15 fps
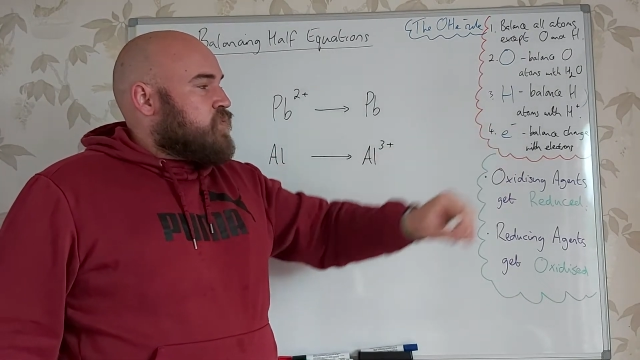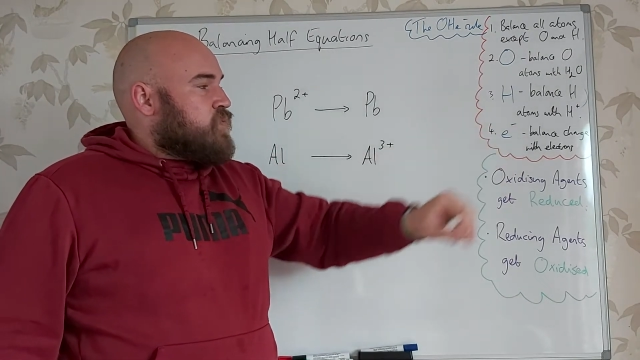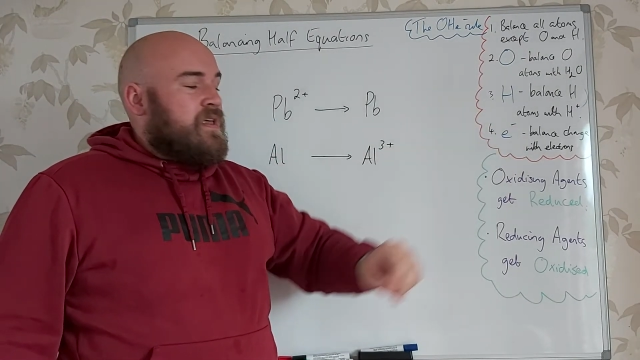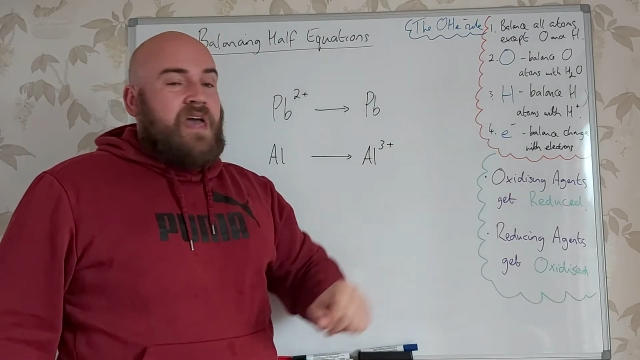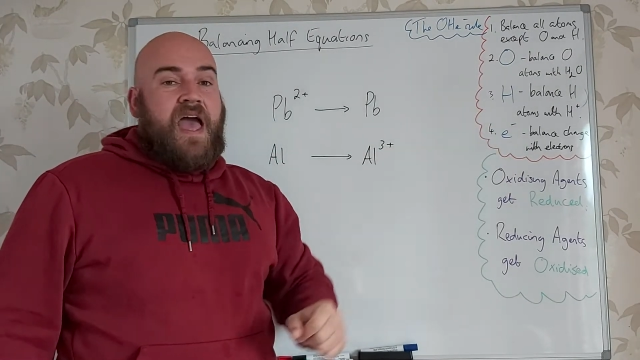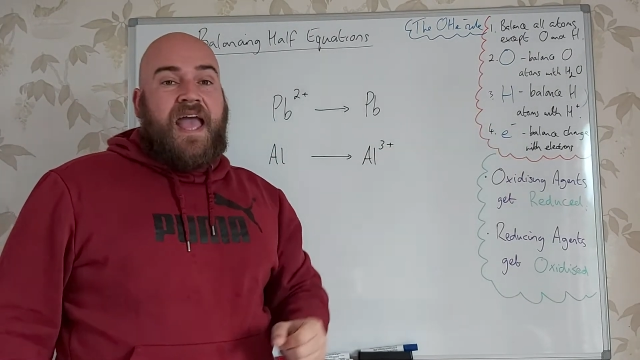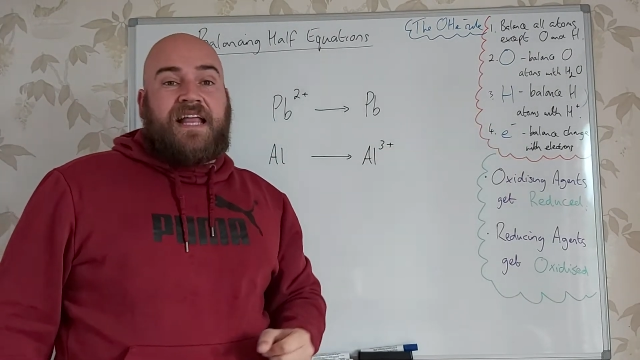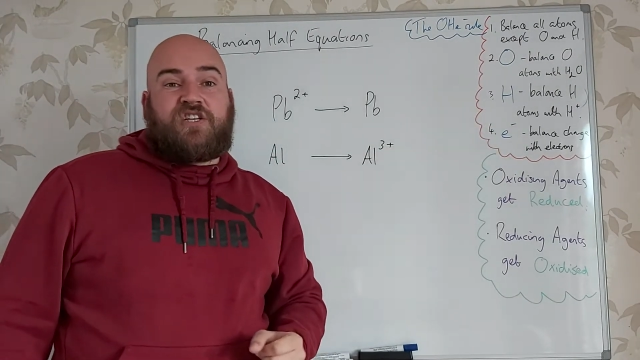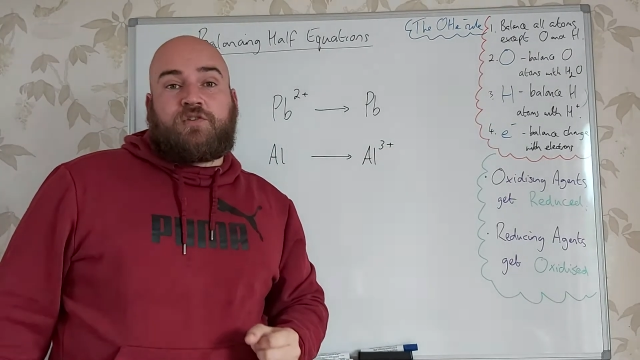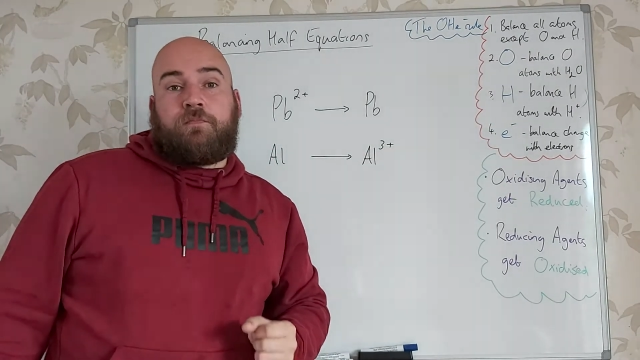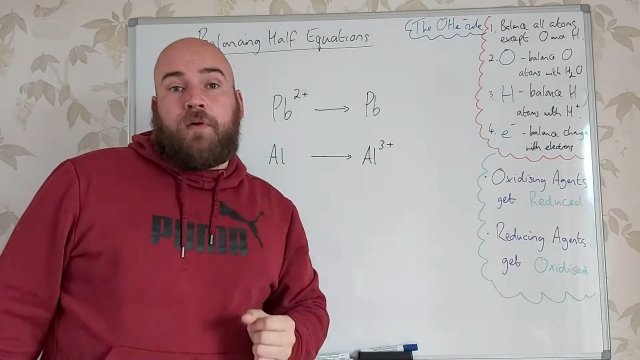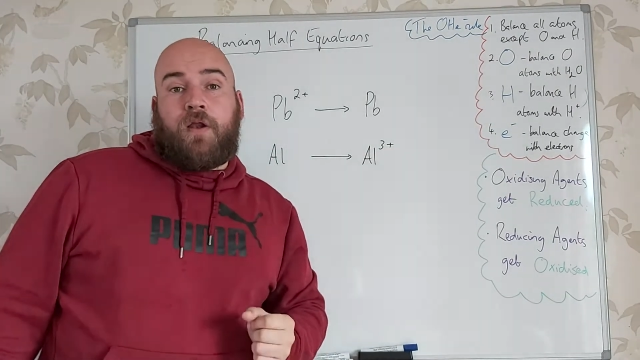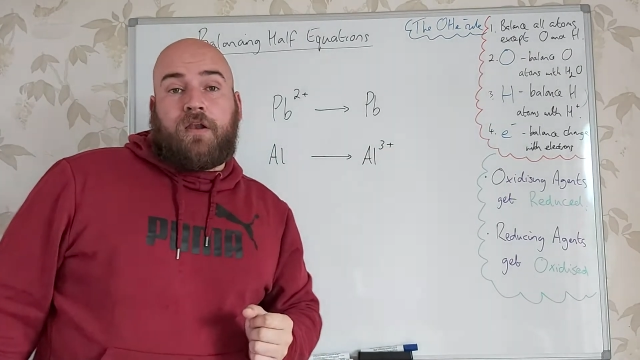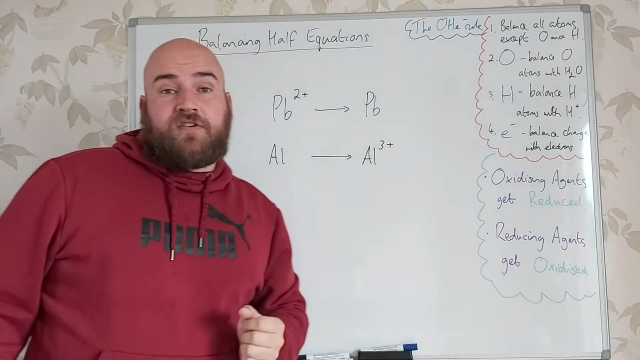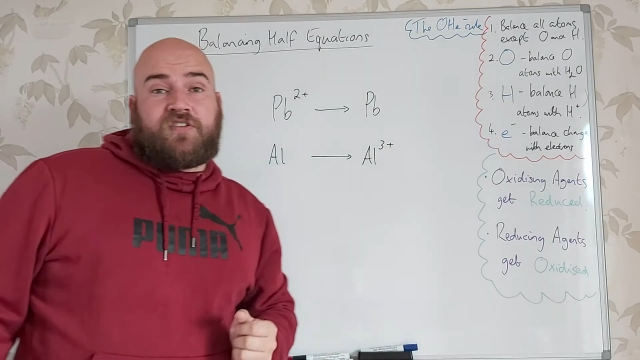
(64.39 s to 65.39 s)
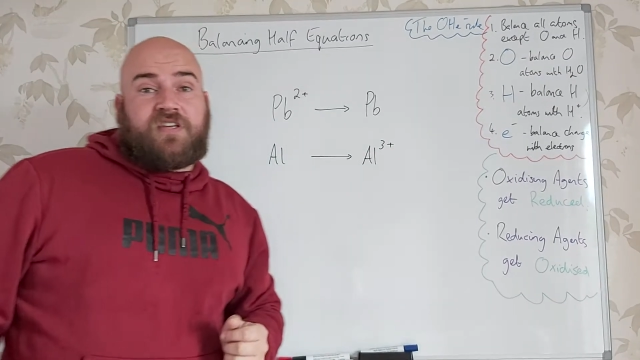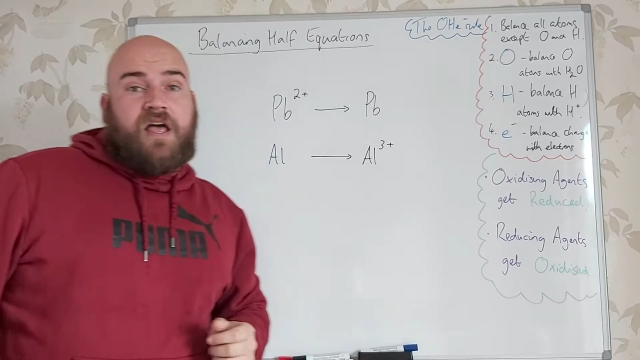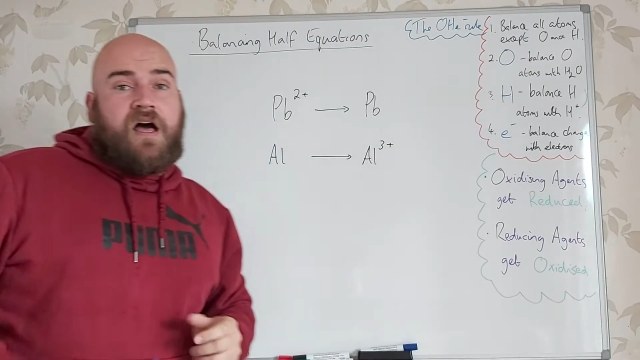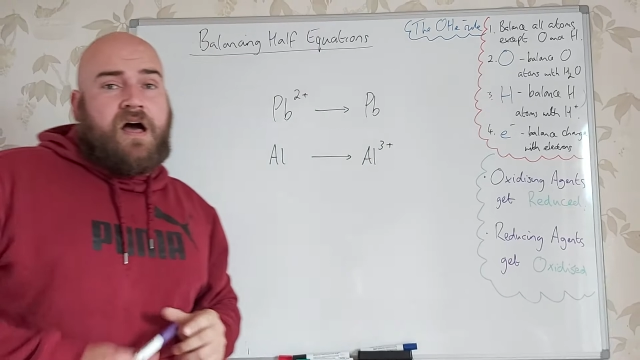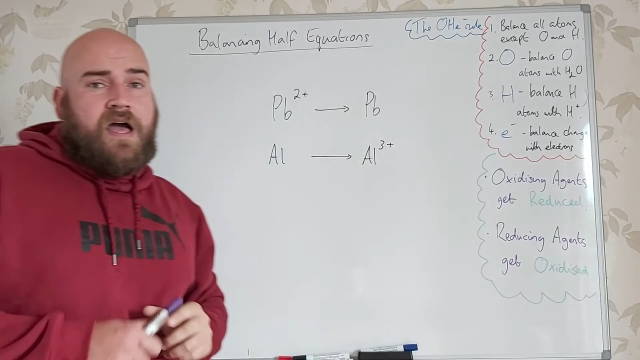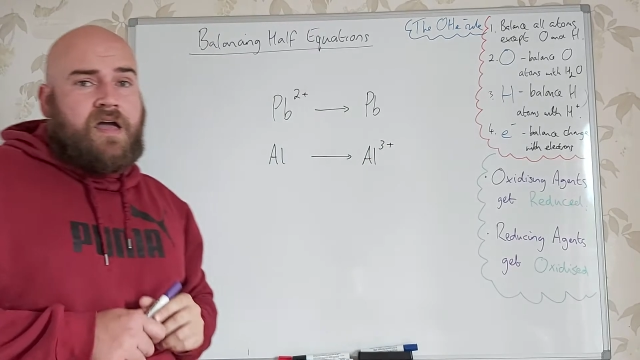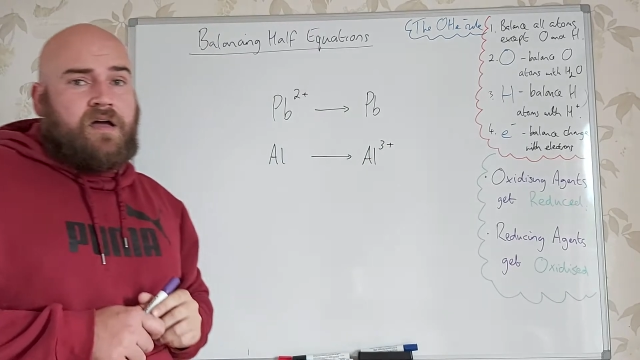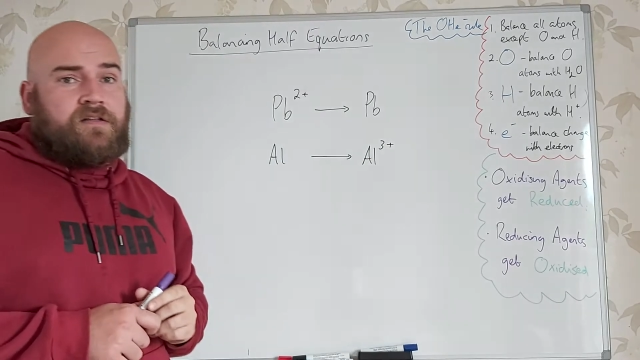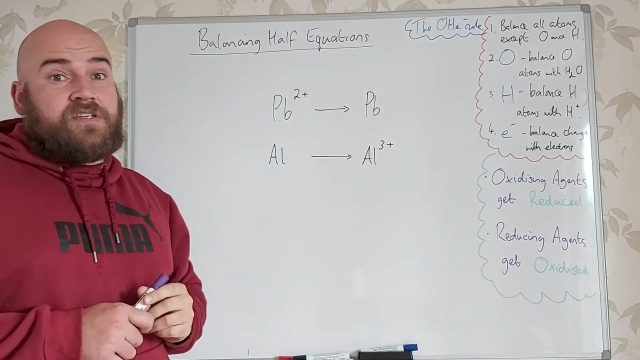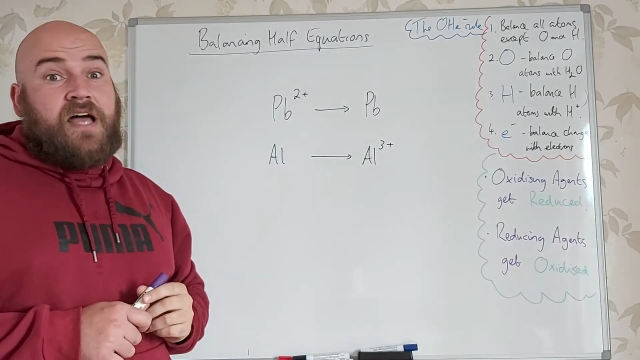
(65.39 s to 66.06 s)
with H plus ions,